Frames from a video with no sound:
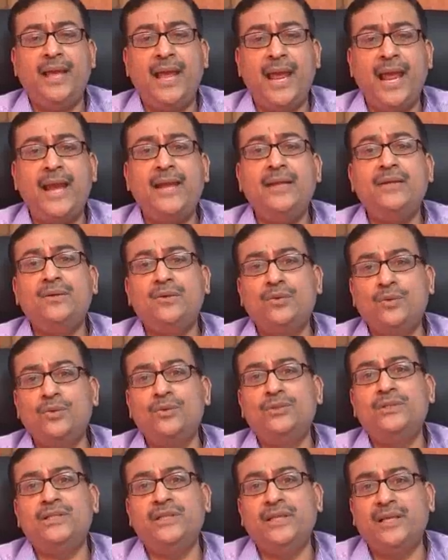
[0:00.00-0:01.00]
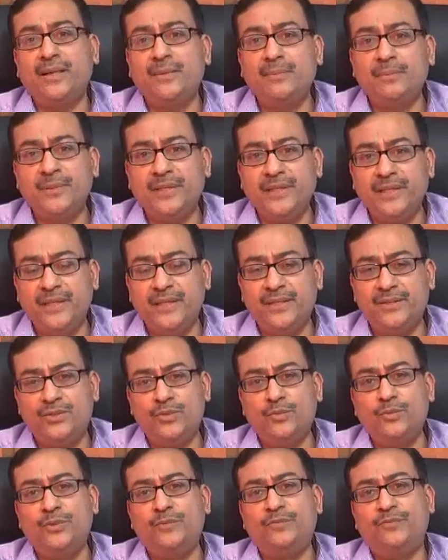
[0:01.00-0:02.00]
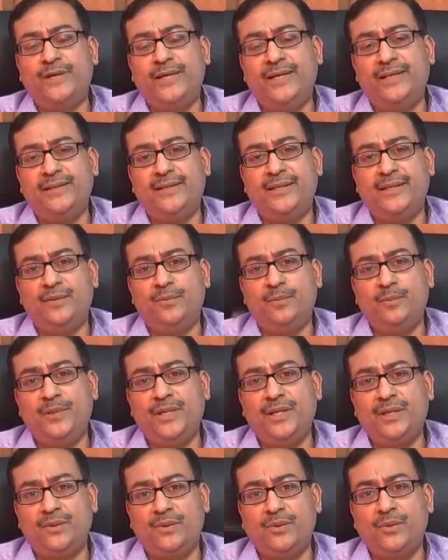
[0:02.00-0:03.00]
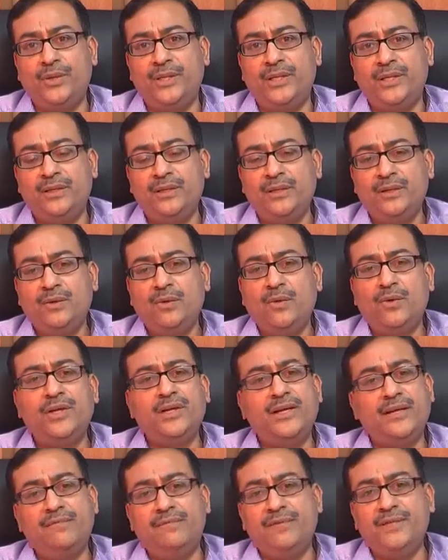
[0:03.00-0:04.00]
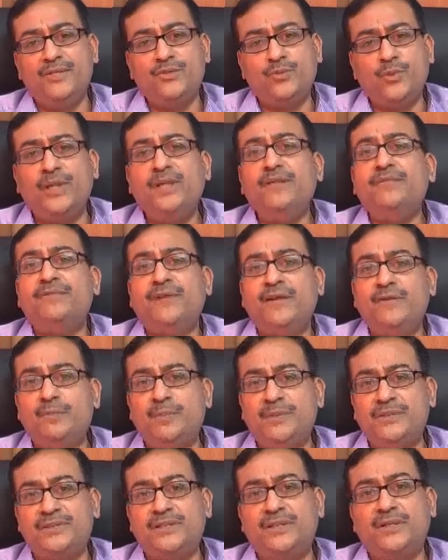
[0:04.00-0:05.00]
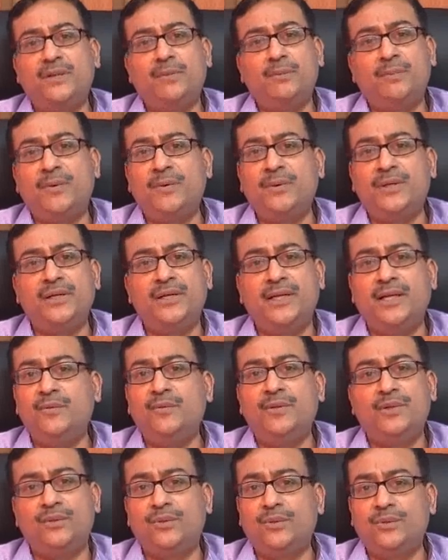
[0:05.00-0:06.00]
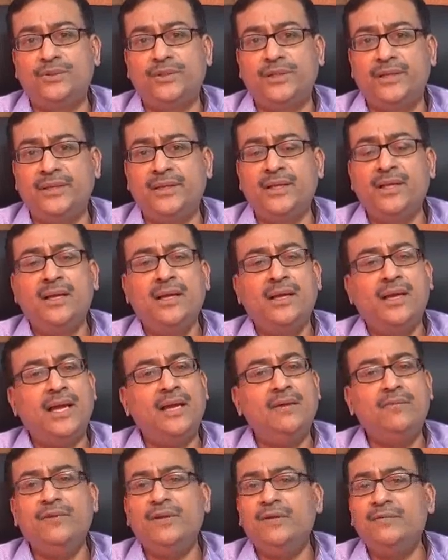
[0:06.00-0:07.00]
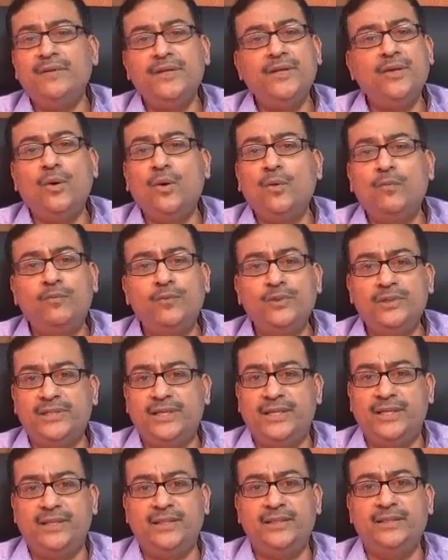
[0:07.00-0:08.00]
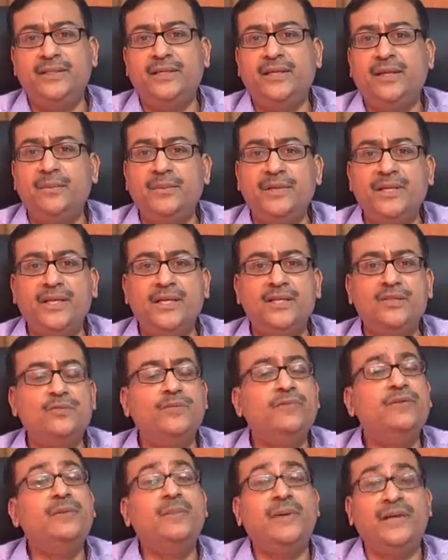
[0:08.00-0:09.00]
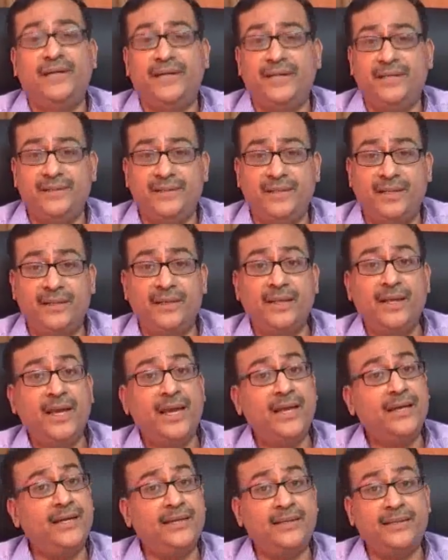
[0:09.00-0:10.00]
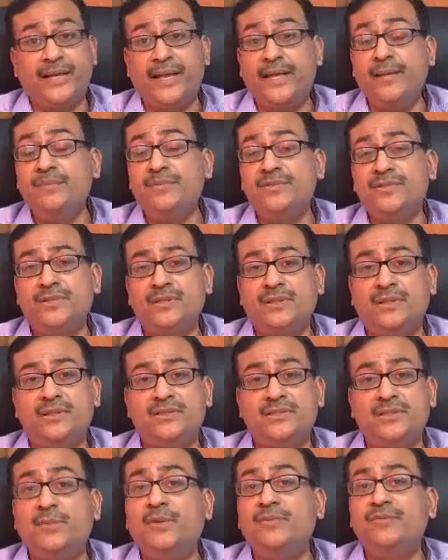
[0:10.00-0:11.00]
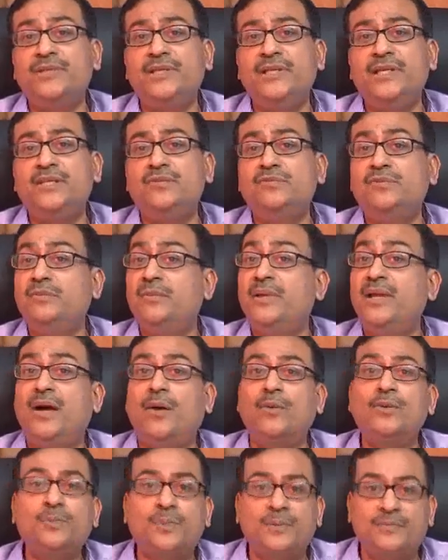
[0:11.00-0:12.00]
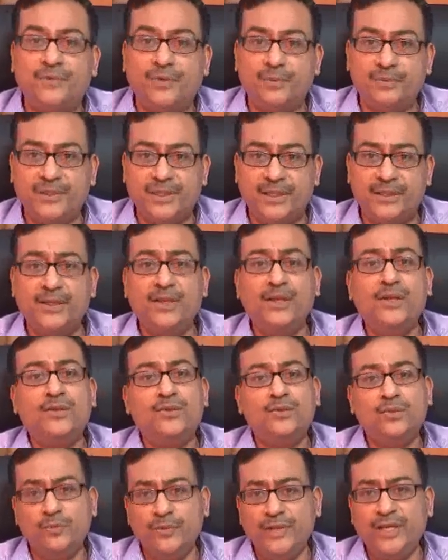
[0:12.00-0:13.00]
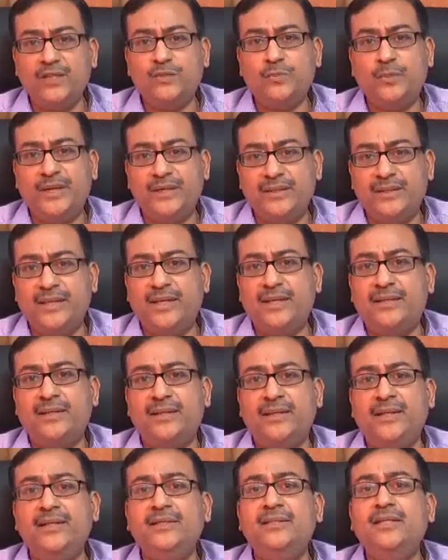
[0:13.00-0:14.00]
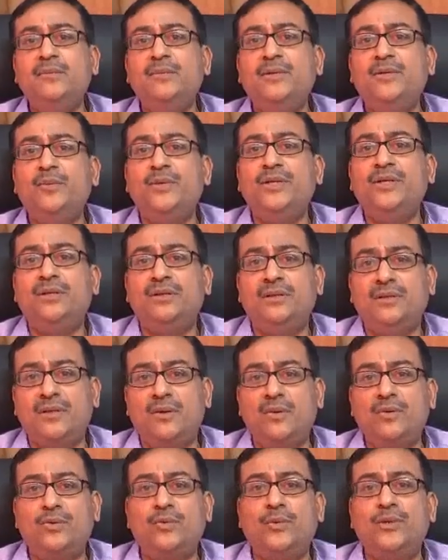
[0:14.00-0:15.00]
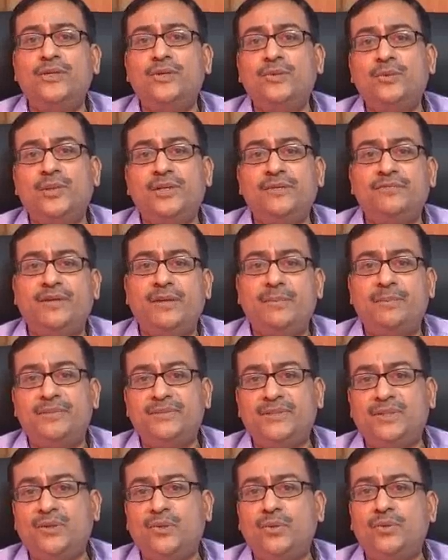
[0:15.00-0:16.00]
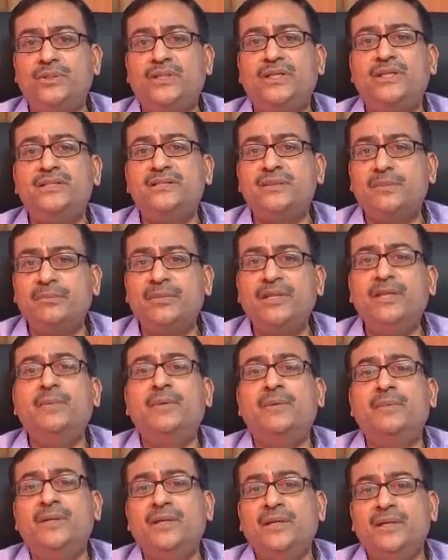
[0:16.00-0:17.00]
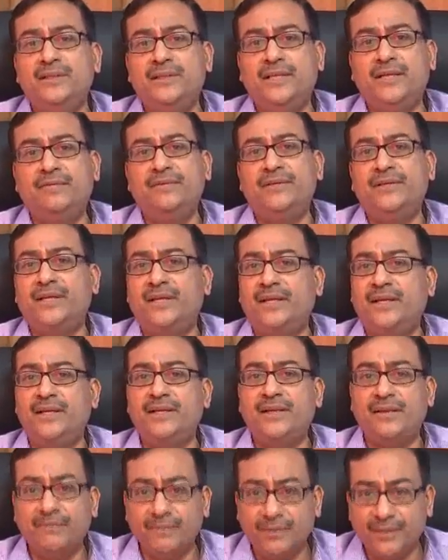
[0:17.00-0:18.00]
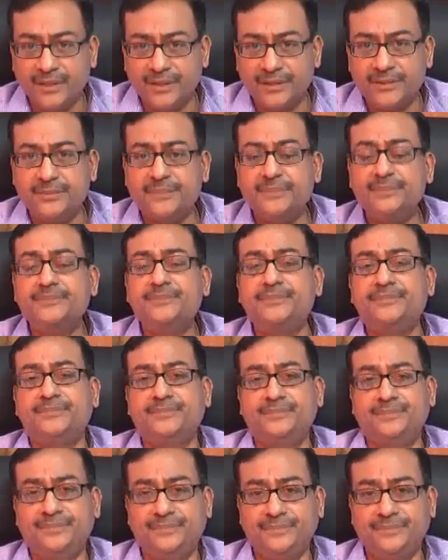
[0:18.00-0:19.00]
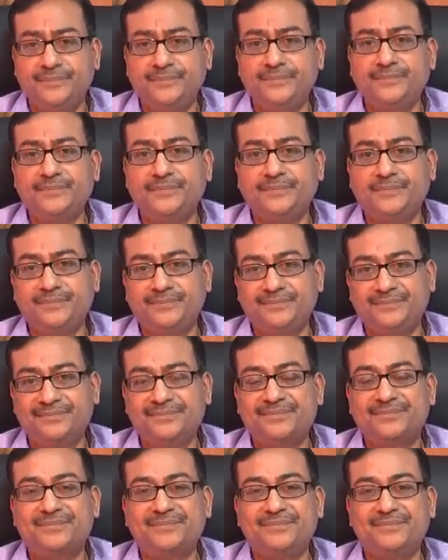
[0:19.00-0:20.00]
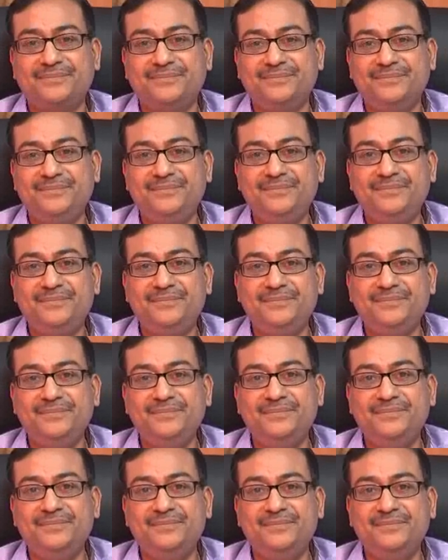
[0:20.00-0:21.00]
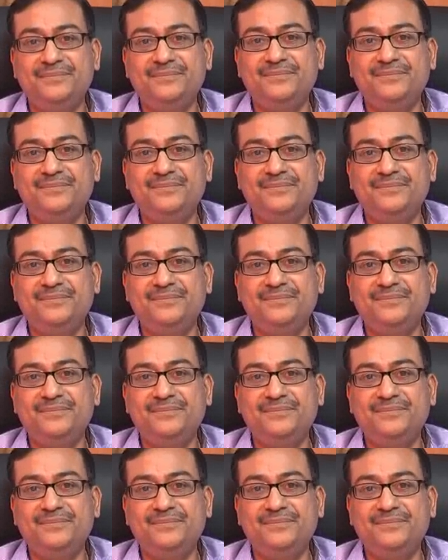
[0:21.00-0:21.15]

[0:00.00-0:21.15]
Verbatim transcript: and growth in a company is, you would find that we are growing on an average 25% compounded annual growth rate. And we are very hopeful that in the coming years we will maintain that. And at times, uh, some of the years we may outperform that. So we expect that anything between around 20-25% growth rate is the minimum that we target every year. Uh, what is your concept of innovation?